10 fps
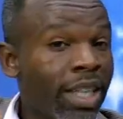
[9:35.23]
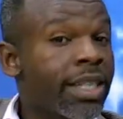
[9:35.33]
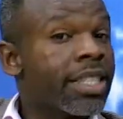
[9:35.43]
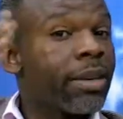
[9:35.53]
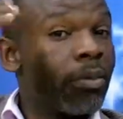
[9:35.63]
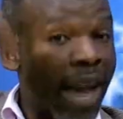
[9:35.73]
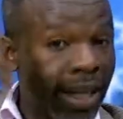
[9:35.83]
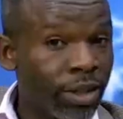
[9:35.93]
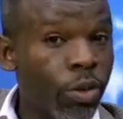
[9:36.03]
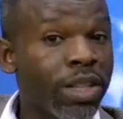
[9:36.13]
that he's
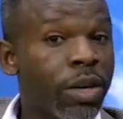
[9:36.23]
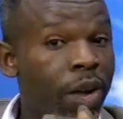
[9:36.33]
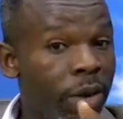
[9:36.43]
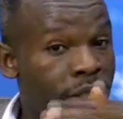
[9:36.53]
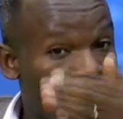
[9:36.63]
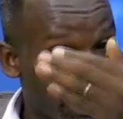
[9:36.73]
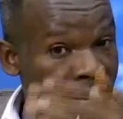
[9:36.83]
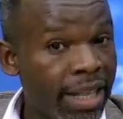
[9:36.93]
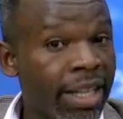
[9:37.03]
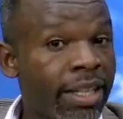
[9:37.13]
reminded of the work which he had
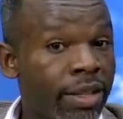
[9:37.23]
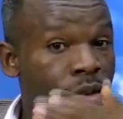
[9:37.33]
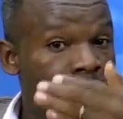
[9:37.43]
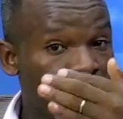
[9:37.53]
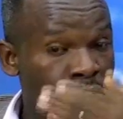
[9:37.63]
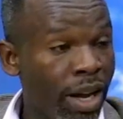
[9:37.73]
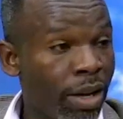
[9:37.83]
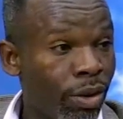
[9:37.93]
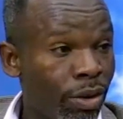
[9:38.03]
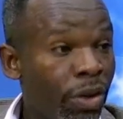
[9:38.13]
done during the
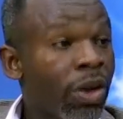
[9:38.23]
struggle